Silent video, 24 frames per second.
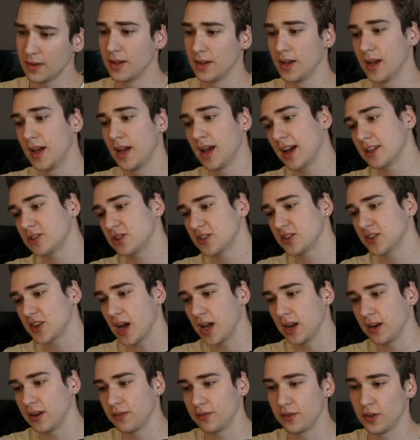That just
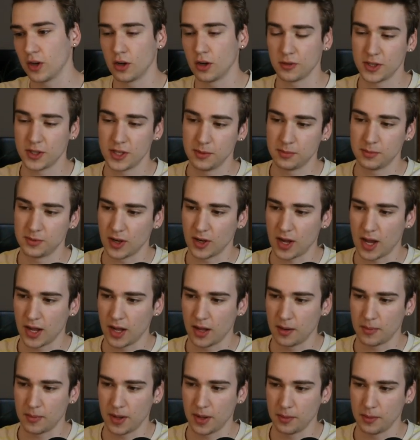kind of, you know, keeps an eye
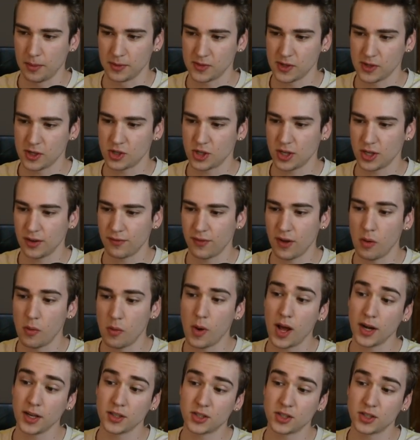on my position. If I
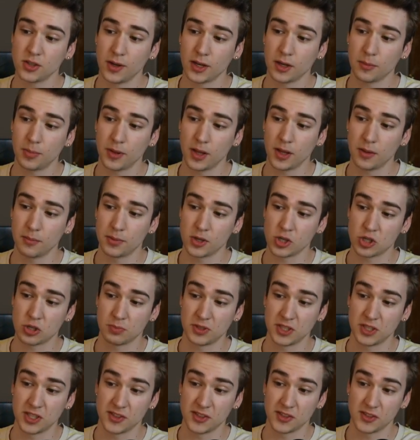wanted to, I could play bishop
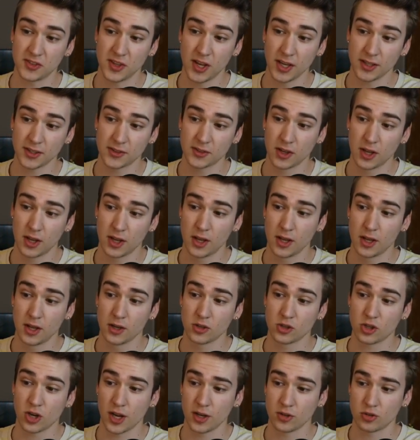d6,
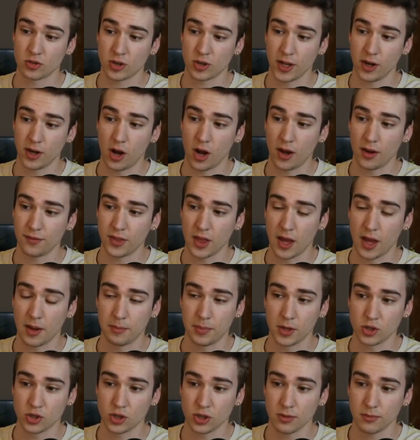try and trade off that
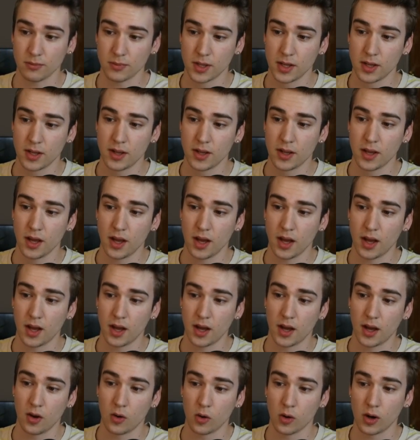bishop,
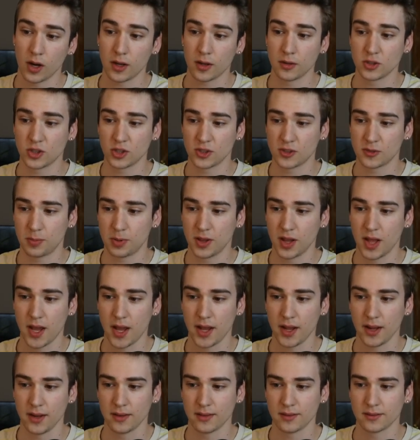or I can just
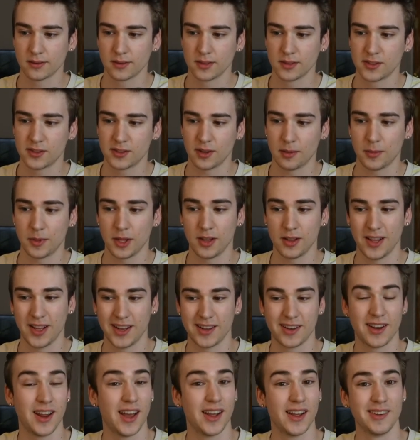play something
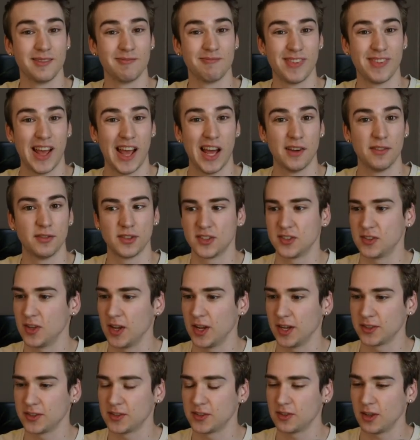like knight
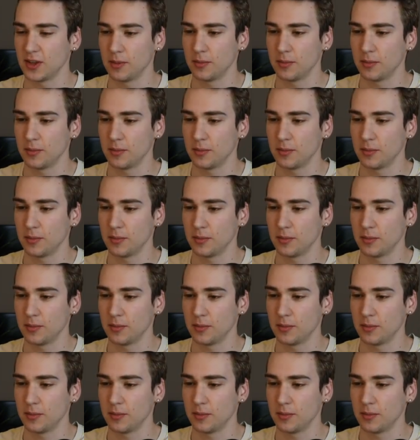f6.